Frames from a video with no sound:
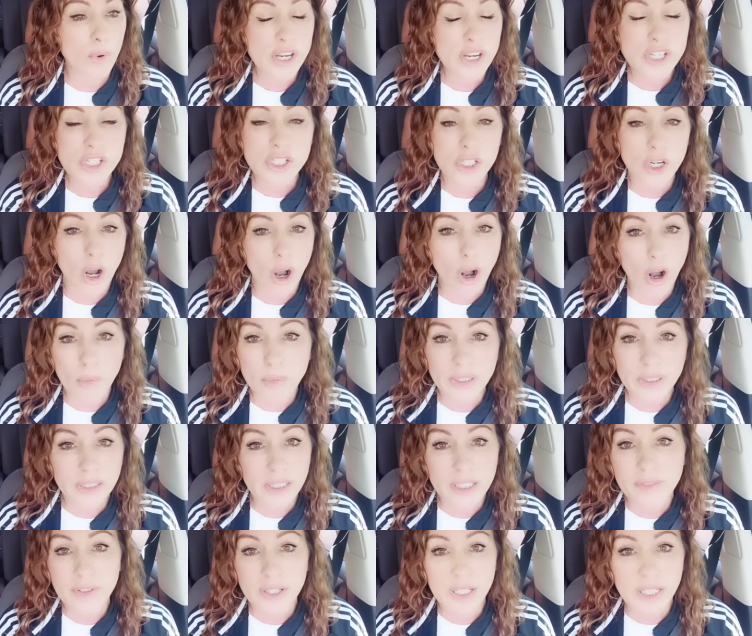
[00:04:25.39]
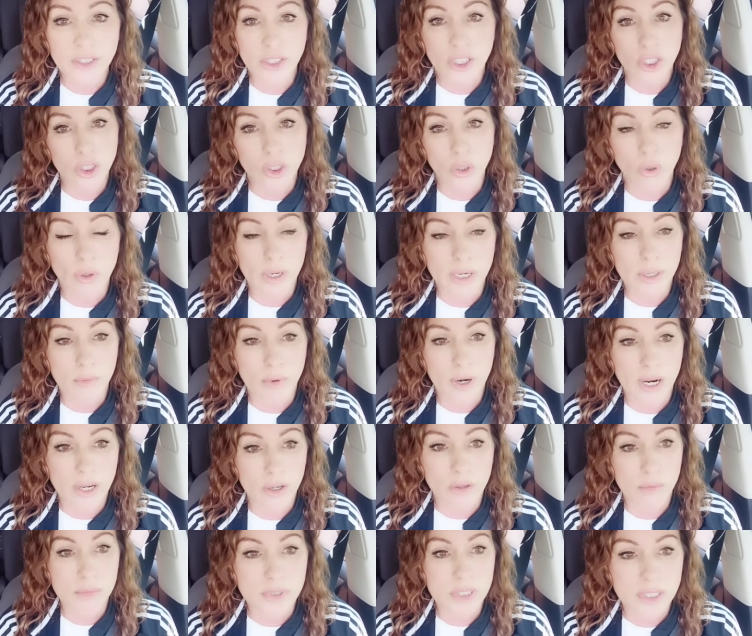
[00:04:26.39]
We should all be living in the glory
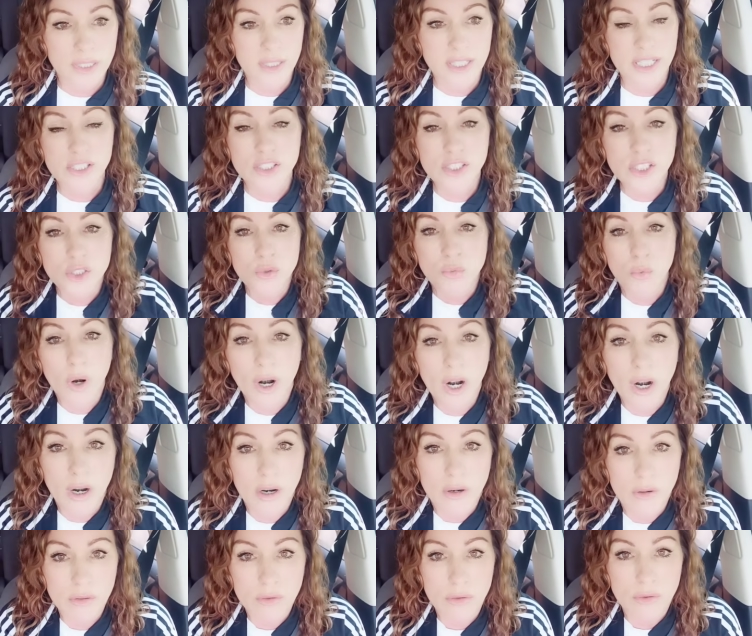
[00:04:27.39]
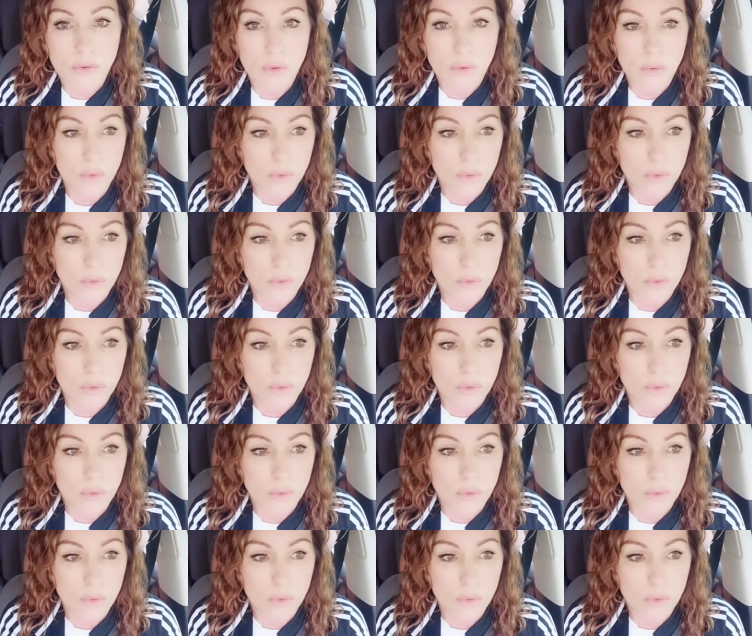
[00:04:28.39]
realms. This is where,